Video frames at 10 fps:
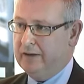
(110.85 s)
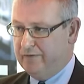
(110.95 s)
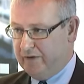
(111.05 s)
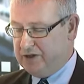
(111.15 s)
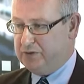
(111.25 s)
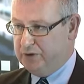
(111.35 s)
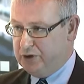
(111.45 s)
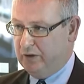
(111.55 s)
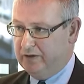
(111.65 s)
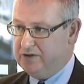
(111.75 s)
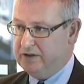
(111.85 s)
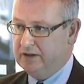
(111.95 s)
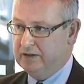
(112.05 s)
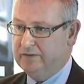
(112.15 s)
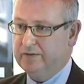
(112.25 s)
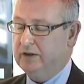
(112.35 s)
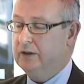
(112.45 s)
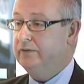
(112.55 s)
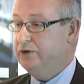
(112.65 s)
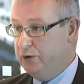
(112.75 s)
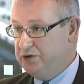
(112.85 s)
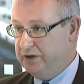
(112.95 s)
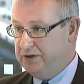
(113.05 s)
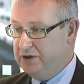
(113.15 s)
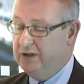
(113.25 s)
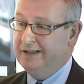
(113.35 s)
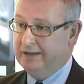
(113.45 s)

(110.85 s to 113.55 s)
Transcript: vast majority of usage.